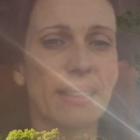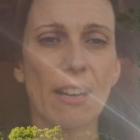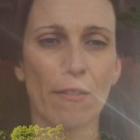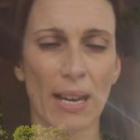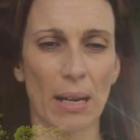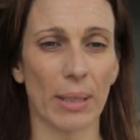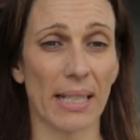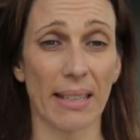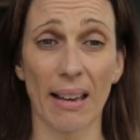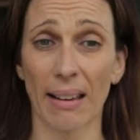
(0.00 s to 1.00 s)
and their
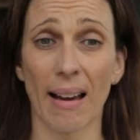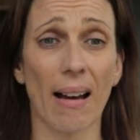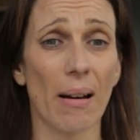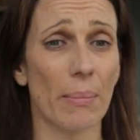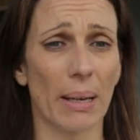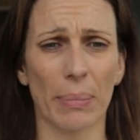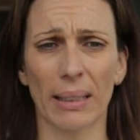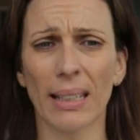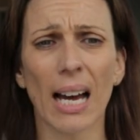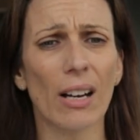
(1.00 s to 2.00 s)
families can come and
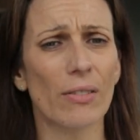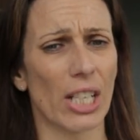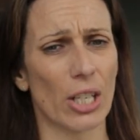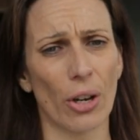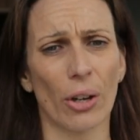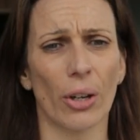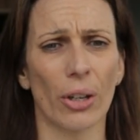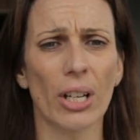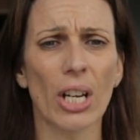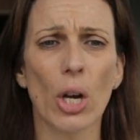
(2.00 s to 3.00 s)
be loved and
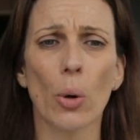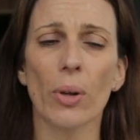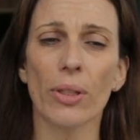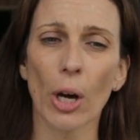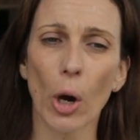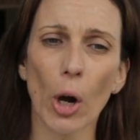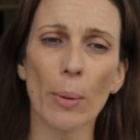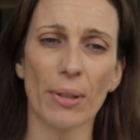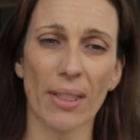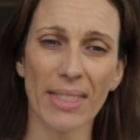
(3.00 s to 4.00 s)
heard with the
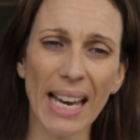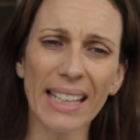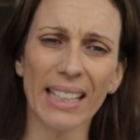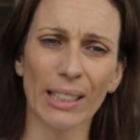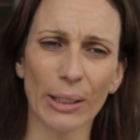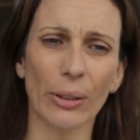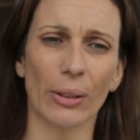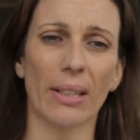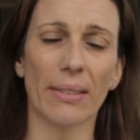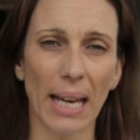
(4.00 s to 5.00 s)
hope that they can
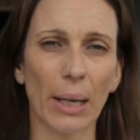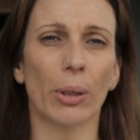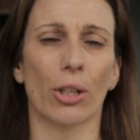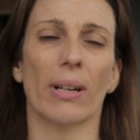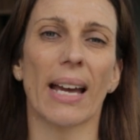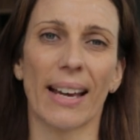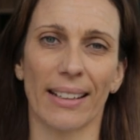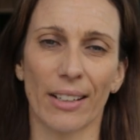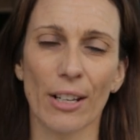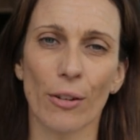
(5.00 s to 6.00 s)
learn that they were
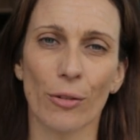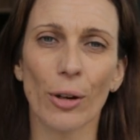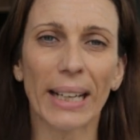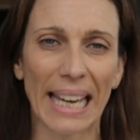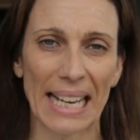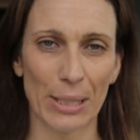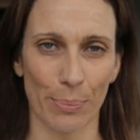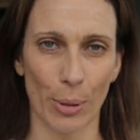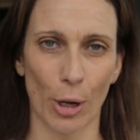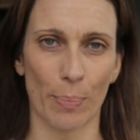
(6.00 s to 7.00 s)
created for a
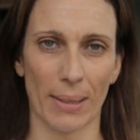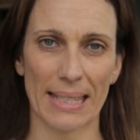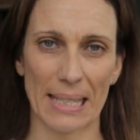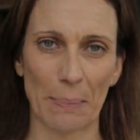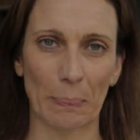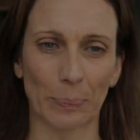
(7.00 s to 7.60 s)
kingdom purpose.